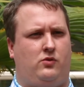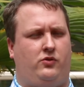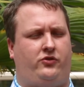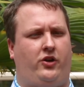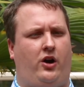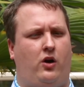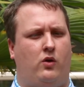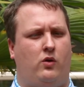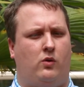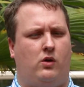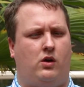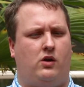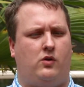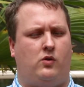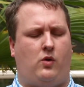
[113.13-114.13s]
So
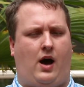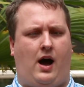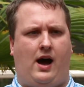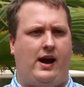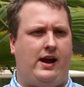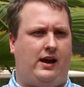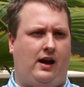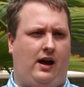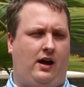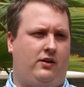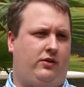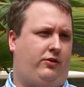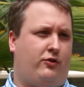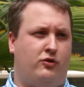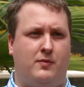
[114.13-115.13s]
I,
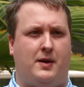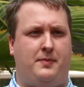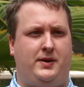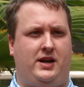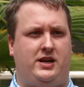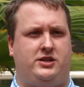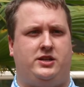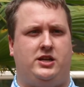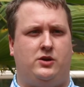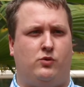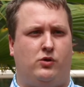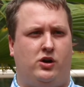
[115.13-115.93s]
through my PhD,